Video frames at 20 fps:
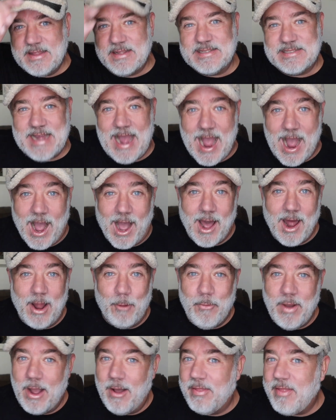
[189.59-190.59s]
at this hat.
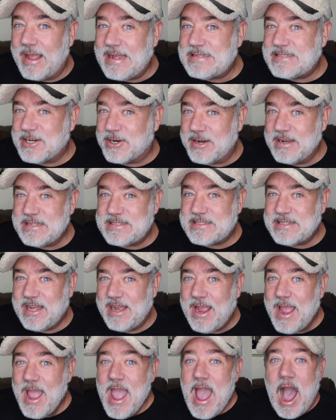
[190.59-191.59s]
Like,
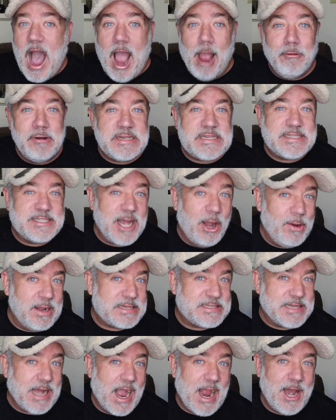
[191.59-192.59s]
seriously? I was so
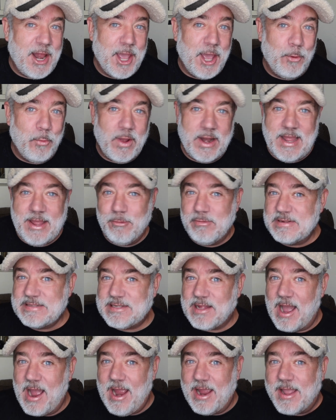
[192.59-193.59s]
excited when he was
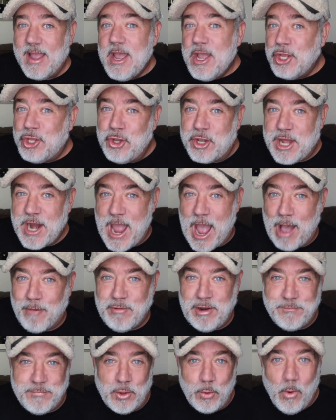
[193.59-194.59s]
like, you can have
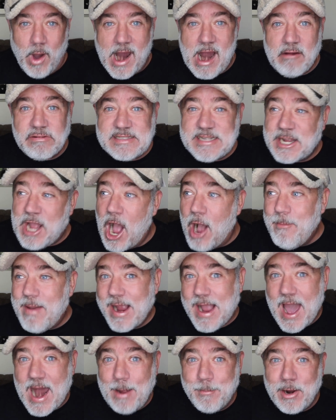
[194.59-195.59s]
it if you want. I was like, oh my
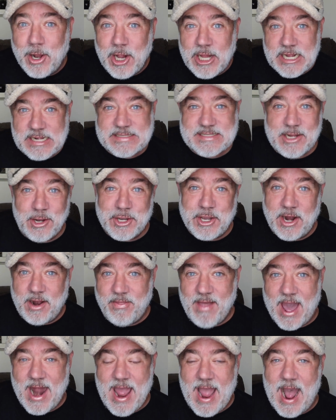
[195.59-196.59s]
God, I'm going to look so good in
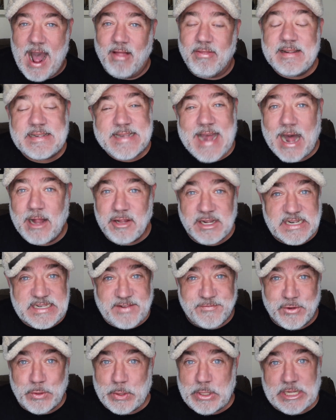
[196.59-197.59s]
that hat. This hat looks
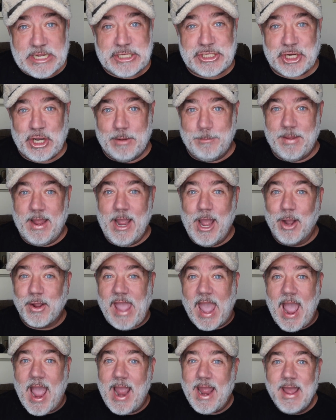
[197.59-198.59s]
foolish on me,
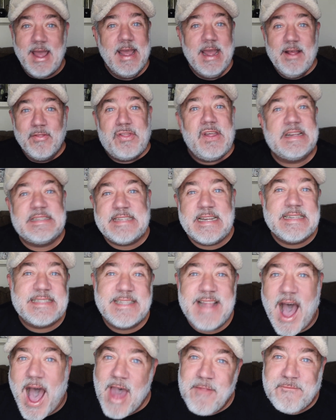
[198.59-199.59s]
okay? This is
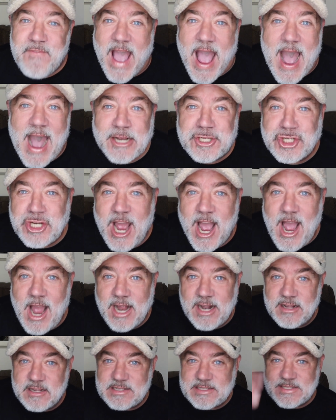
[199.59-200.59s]
not
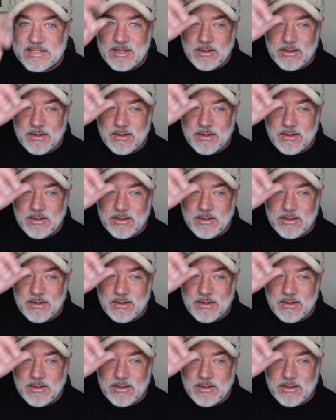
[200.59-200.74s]
fashions.